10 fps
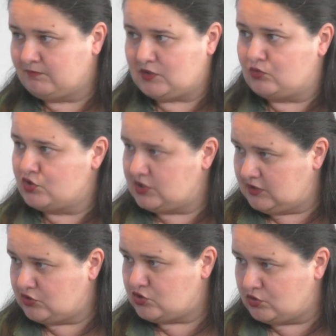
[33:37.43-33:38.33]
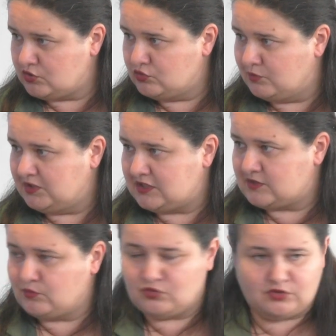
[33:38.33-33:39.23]
Prigozhin and Shoigu, but
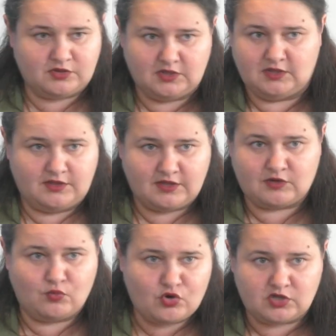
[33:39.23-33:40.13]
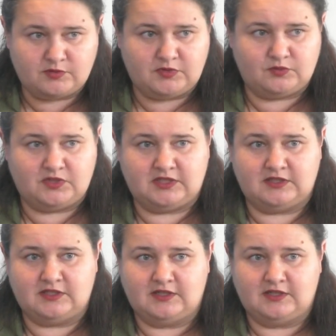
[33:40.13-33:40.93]
it's more a quarrel between